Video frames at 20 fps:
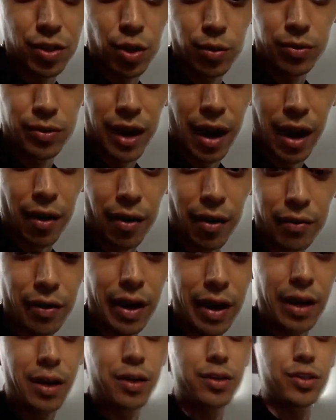That's no
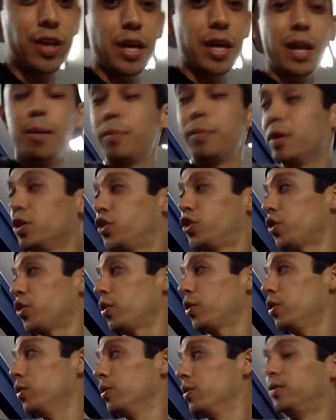doubt, right? And I'm going
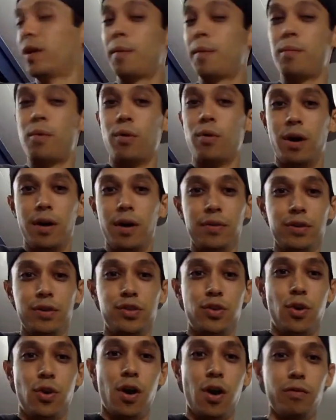to show you a demo
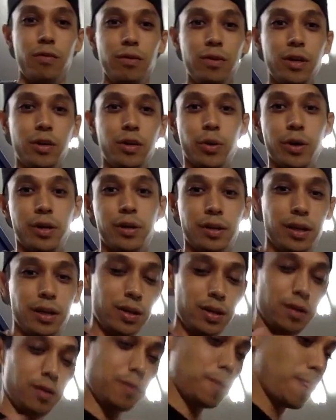on this car really
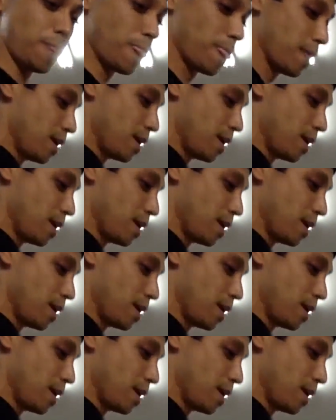quickly.